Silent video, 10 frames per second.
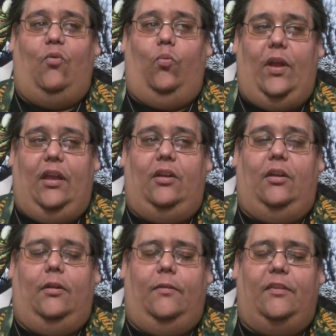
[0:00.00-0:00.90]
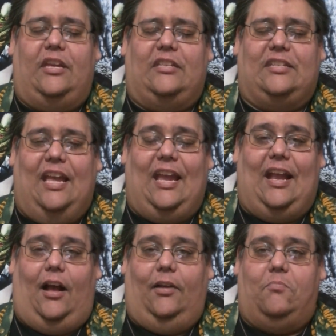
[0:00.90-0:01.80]
win the
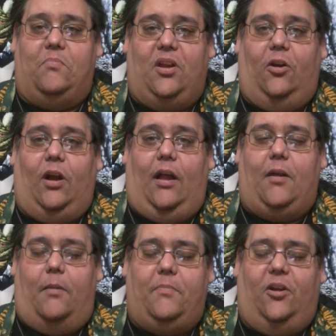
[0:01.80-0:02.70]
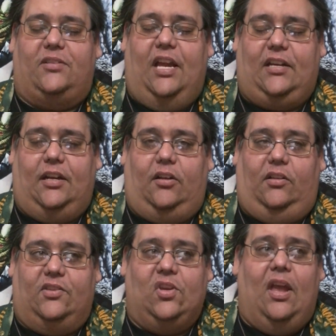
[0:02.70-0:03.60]
day on mere
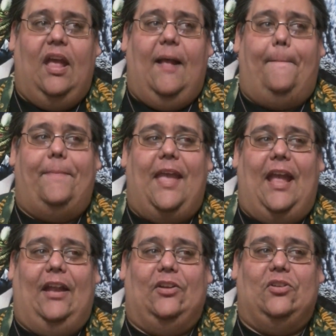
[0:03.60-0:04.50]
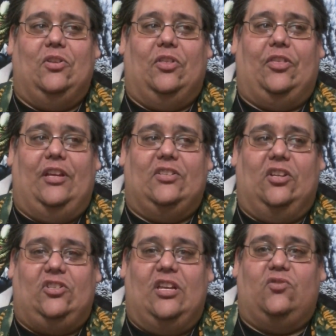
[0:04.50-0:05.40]
technicals, and things
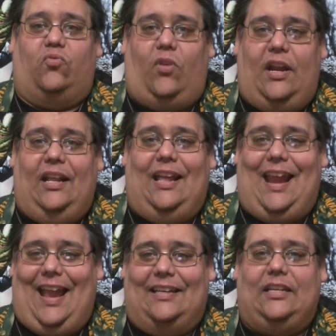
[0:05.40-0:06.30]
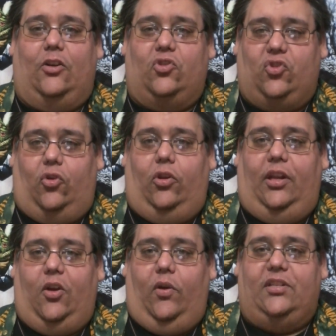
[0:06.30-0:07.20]
such as writing and acting are
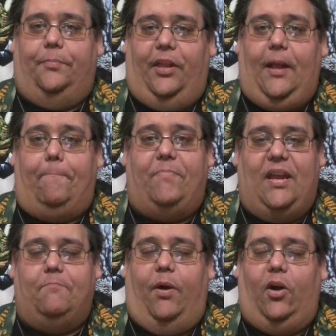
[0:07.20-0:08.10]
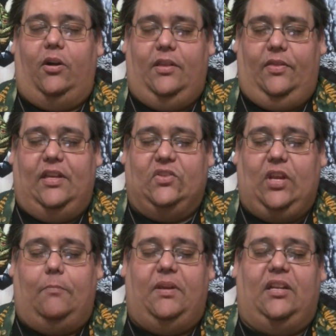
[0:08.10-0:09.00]
certainly going to play a big part in this.
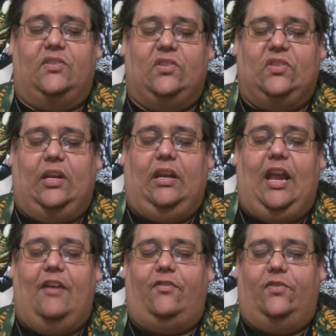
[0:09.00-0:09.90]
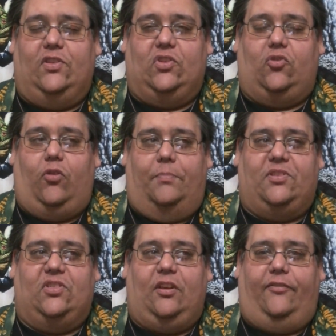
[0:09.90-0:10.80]
And because the second half of this script
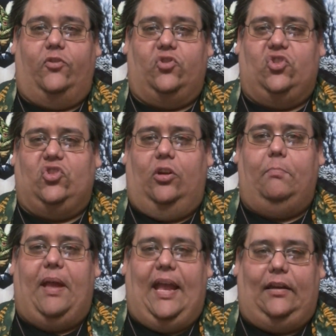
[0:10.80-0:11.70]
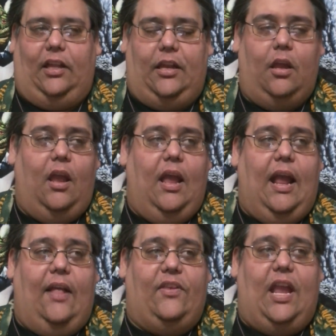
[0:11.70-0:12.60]
suffers so badly,
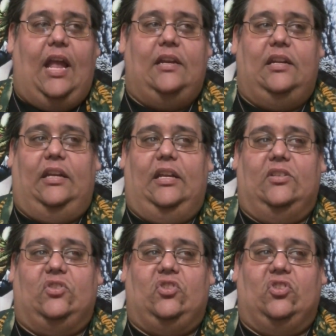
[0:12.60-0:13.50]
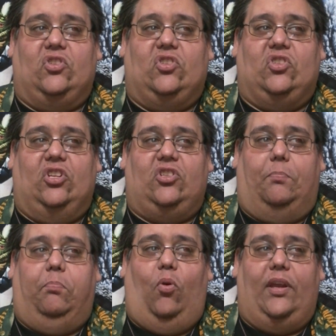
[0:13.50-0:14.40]
and the ending is just such a
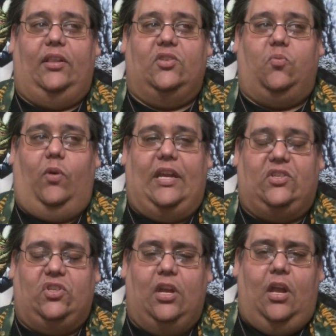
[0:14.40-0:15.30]
pointless waste,